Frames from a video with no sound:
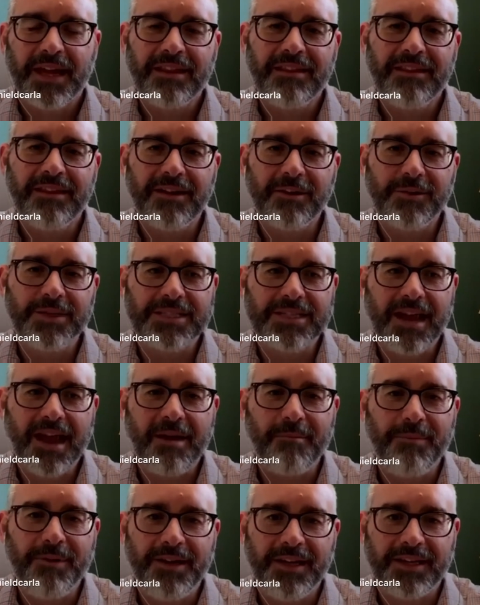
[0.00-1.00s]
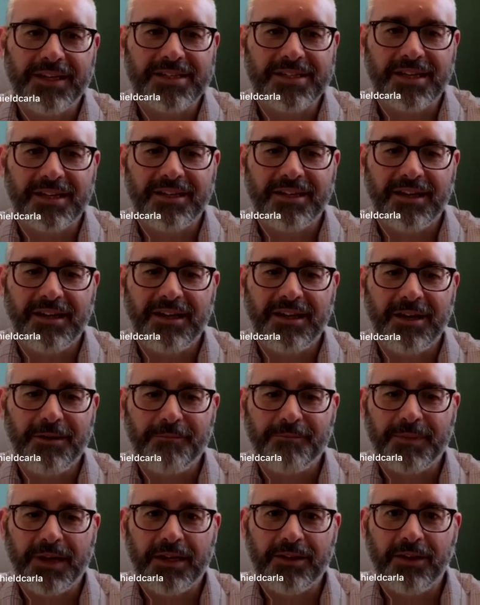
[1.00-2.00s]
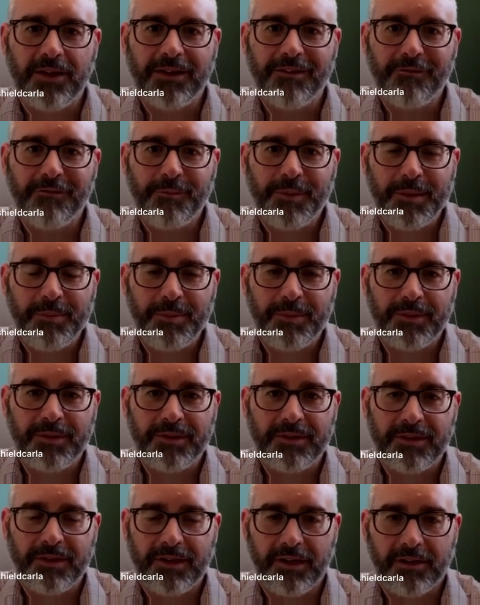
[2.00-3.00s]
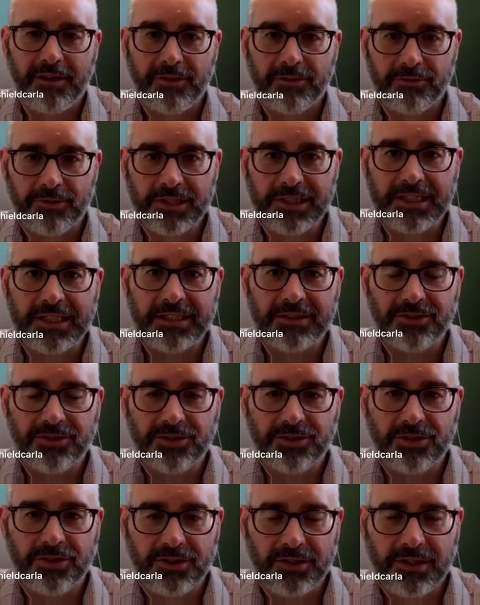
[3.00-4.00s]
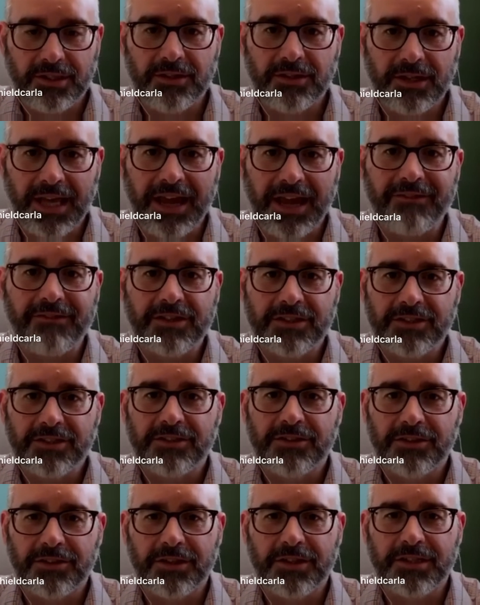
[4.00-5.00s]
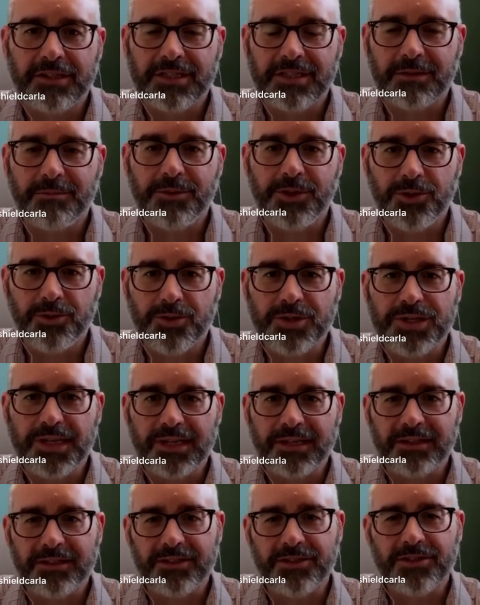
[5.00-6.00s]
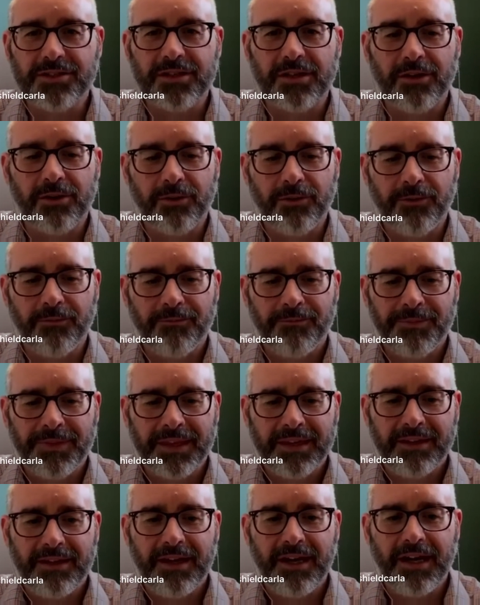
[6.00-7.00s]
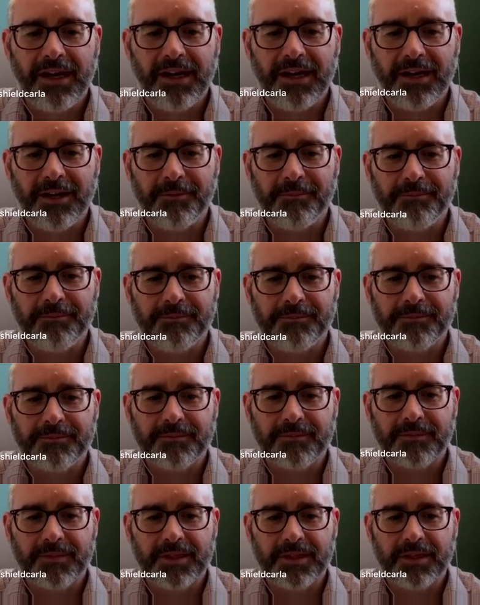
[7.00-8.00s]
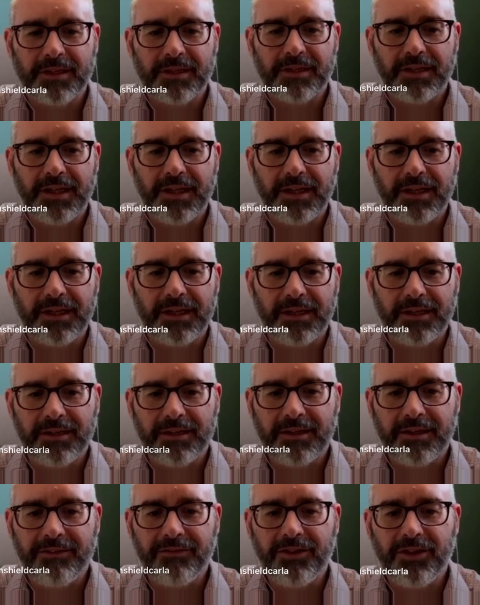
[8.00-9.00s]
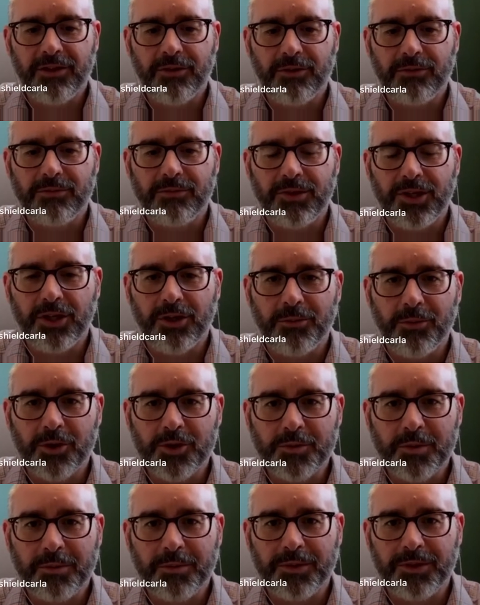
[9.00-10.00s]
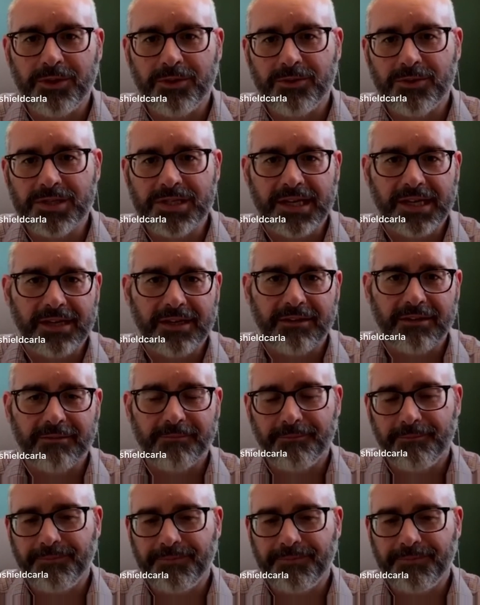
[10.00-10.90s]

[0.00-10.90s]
I think what's happening is that um, a lot of people are really having to learn some new skills. So um, uh, even though you know most people use like